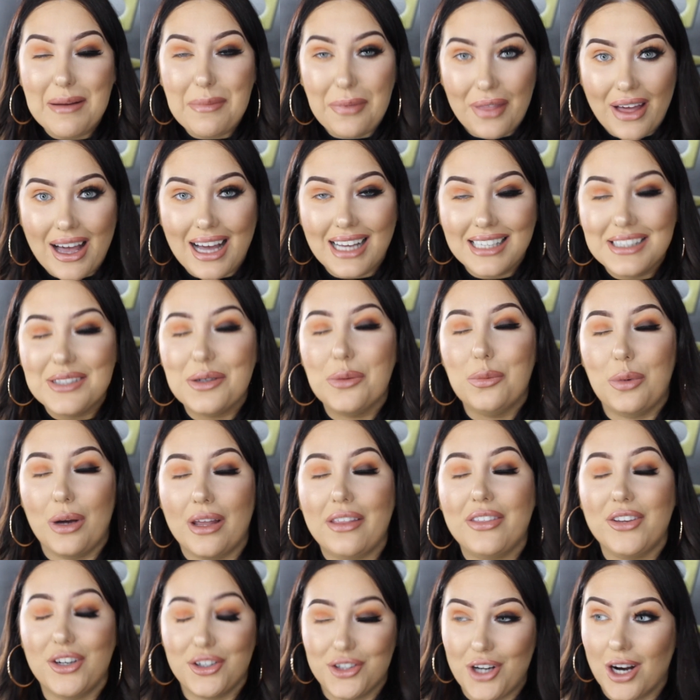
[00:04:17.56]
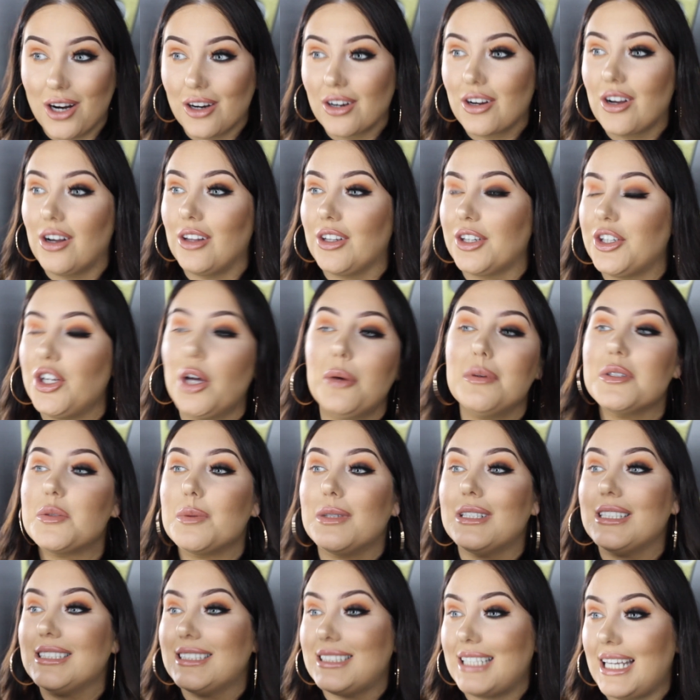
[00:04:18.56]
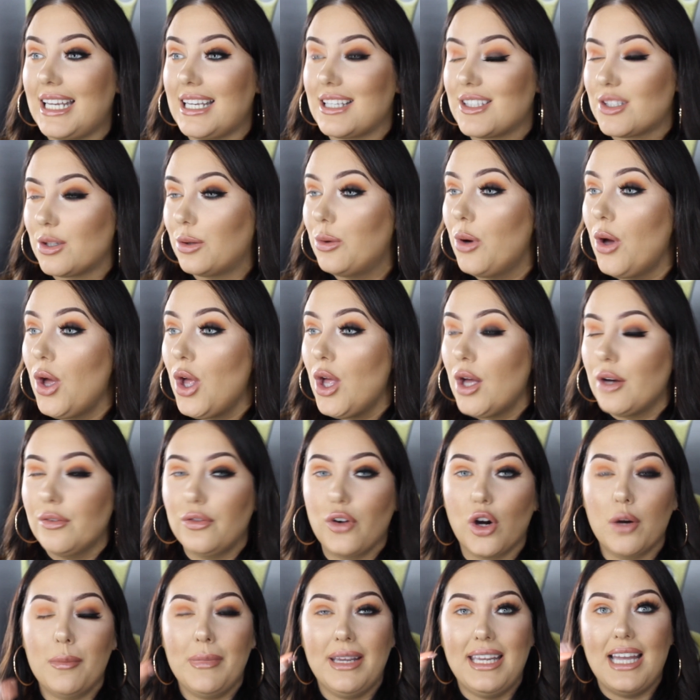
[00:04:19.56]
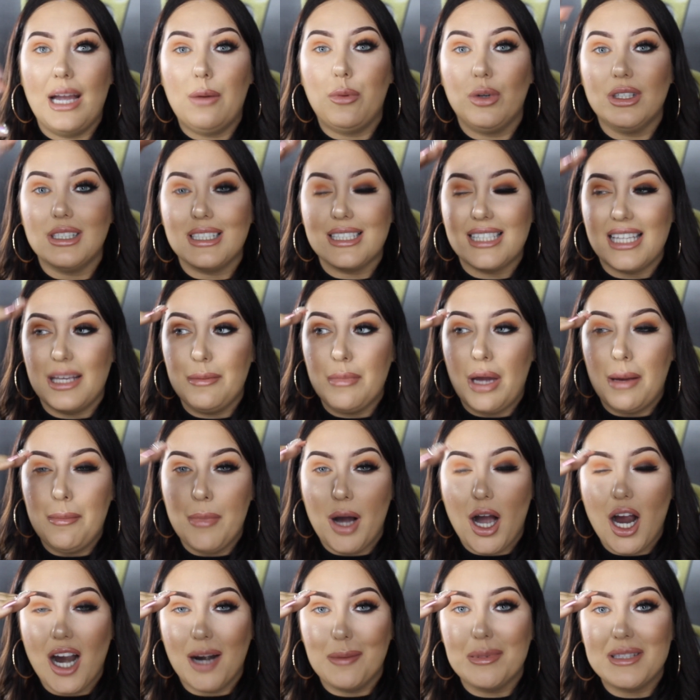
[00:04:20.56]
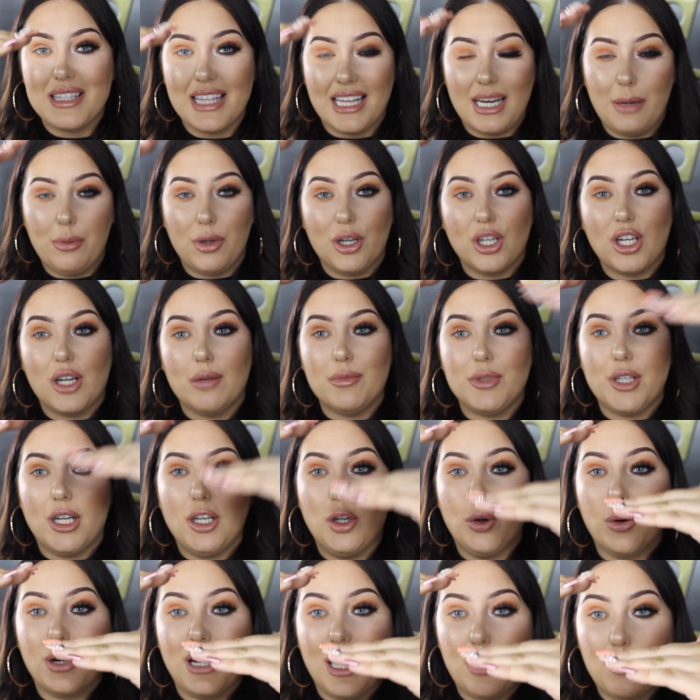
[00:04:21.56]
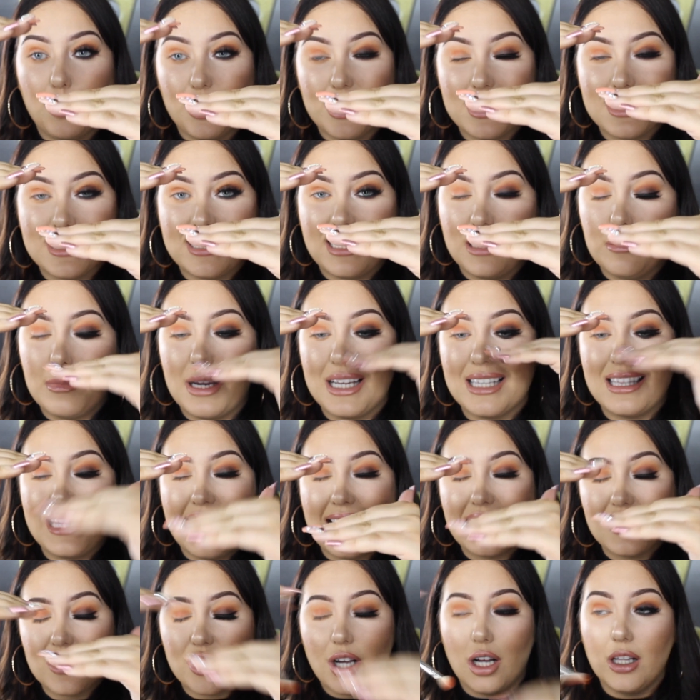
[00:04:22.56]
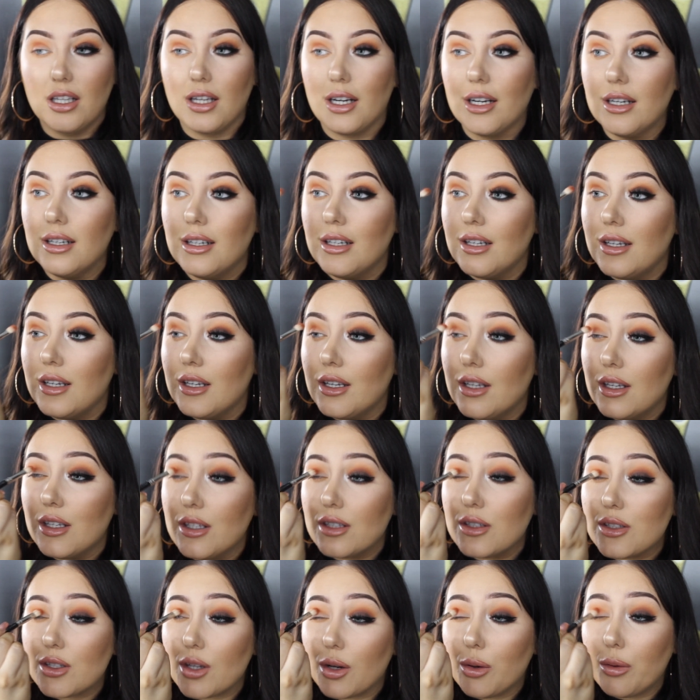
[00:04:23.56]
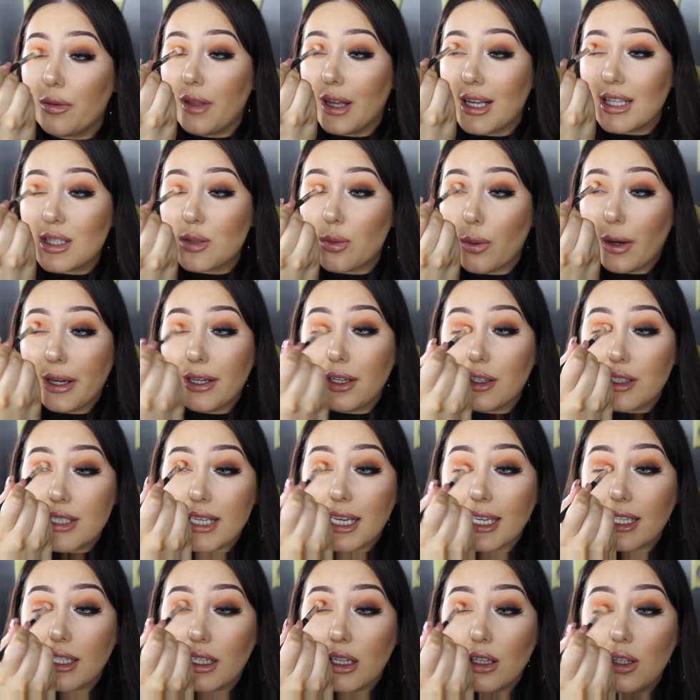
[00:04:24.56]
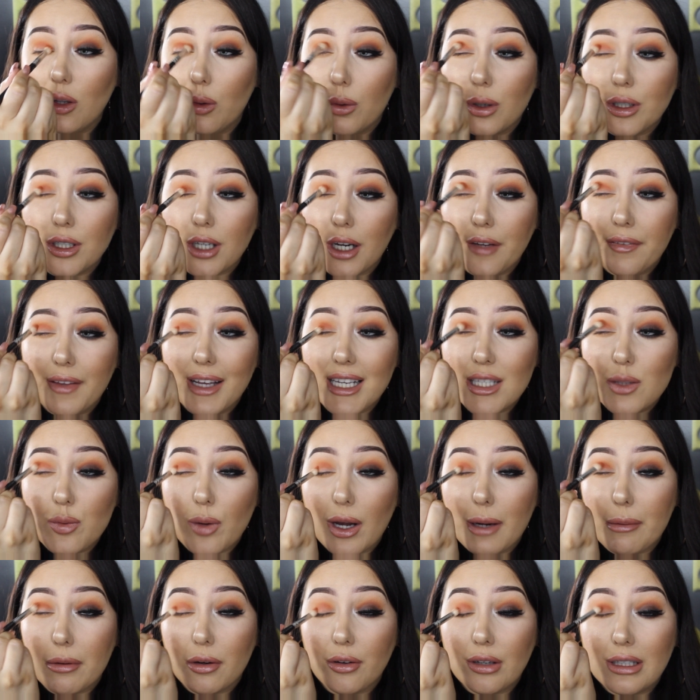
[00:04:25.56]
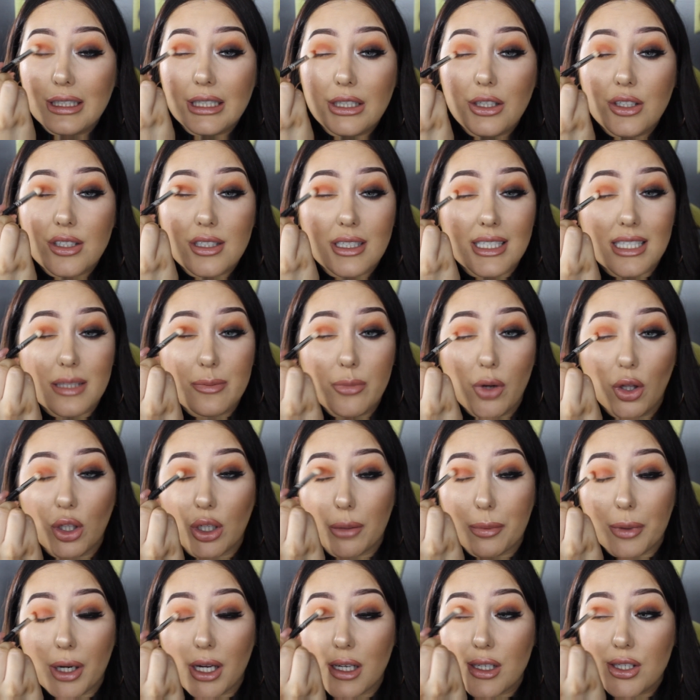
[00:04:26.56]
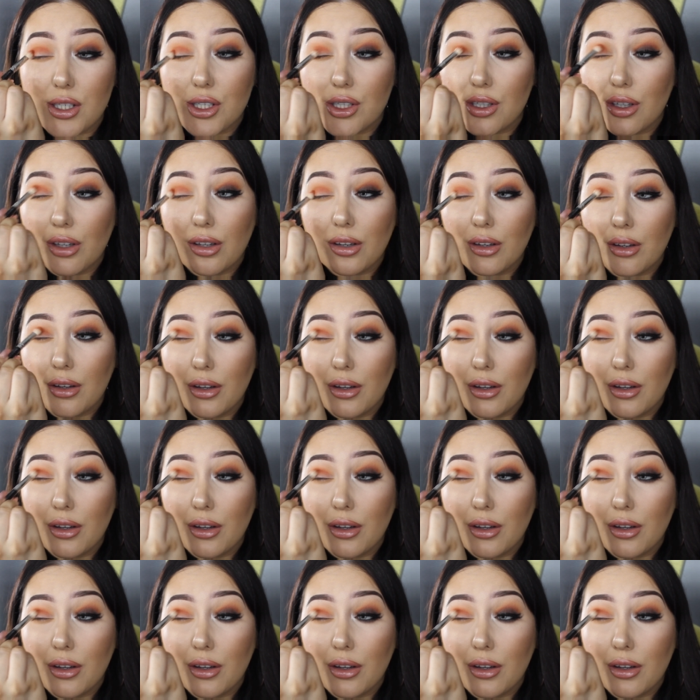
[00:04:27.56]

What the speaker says: that with your darker colour. You always want to see. So for me, I want to see my Marbs, then I want to come down lower and I want to see my next colour. So that's why you're taking it lower down. That's why we're really using a smaller brush.